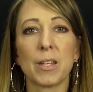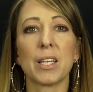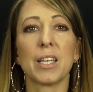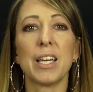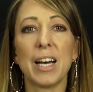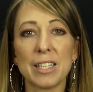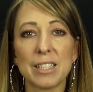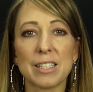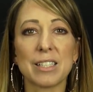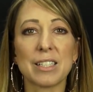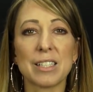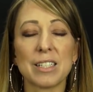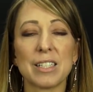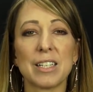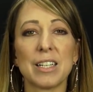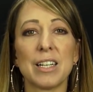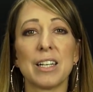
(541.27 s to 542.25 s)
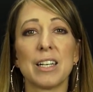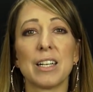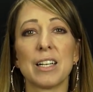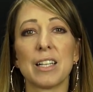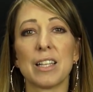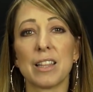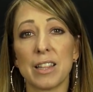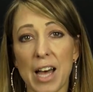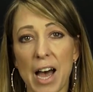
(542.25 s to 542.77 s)
Yes,
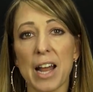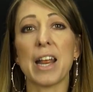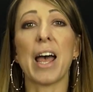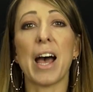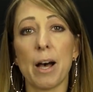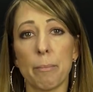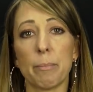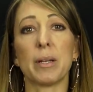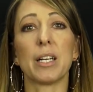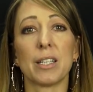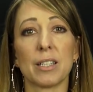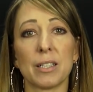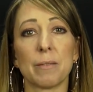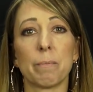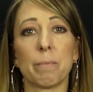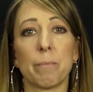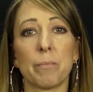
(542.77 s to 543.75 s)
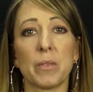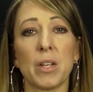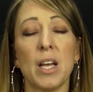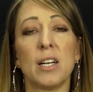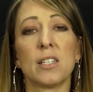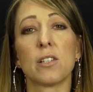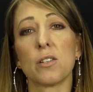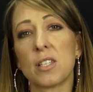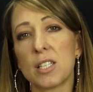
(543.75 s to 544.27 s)
that happened.
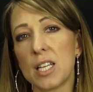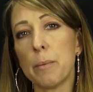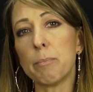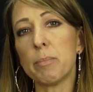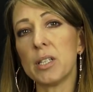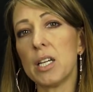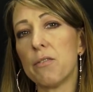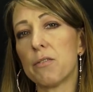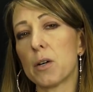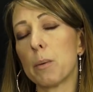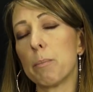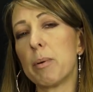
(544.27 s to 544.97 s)
So simply for